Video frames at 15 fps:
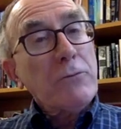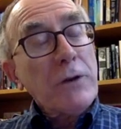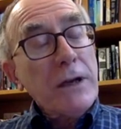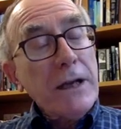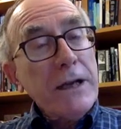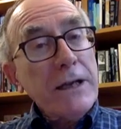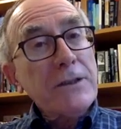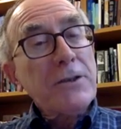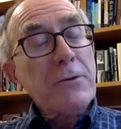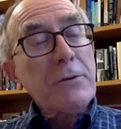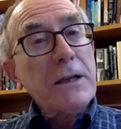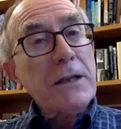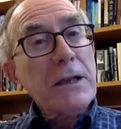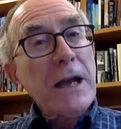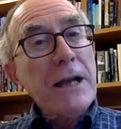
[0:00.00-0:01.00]
re-
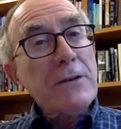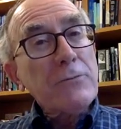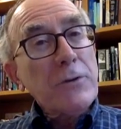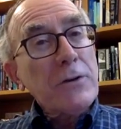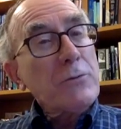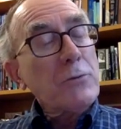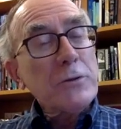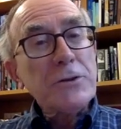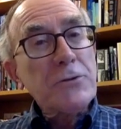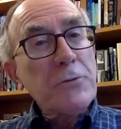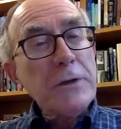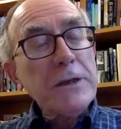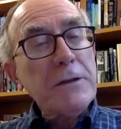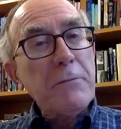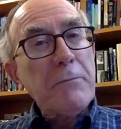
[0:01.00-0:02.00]
interrelate with, which
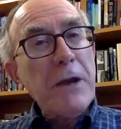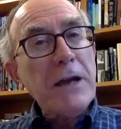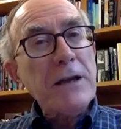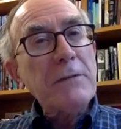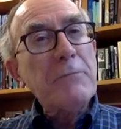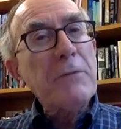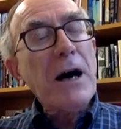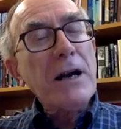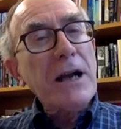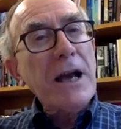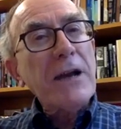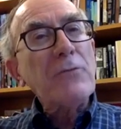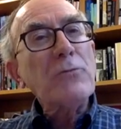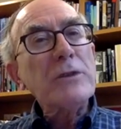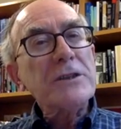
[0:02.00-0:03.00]
we depend upon,
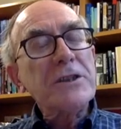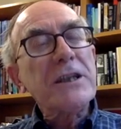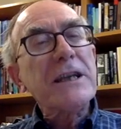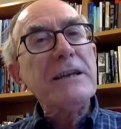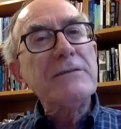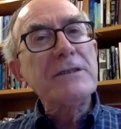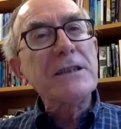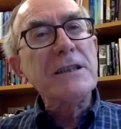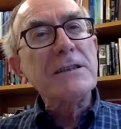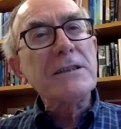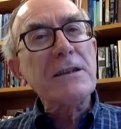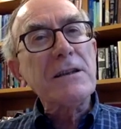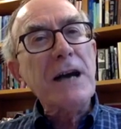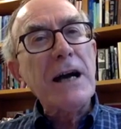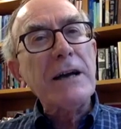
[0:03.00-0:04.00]
and which gives
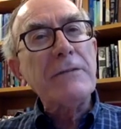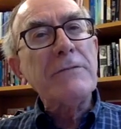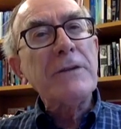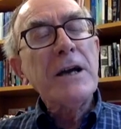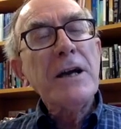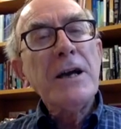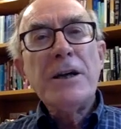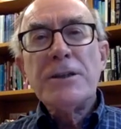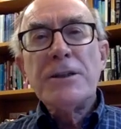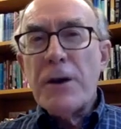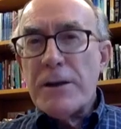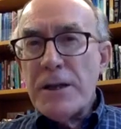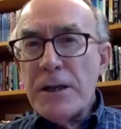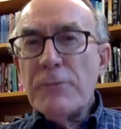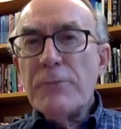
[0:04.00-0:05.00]
us life.
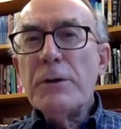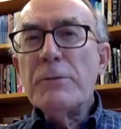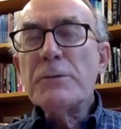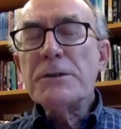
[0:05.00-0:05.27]
So I think we will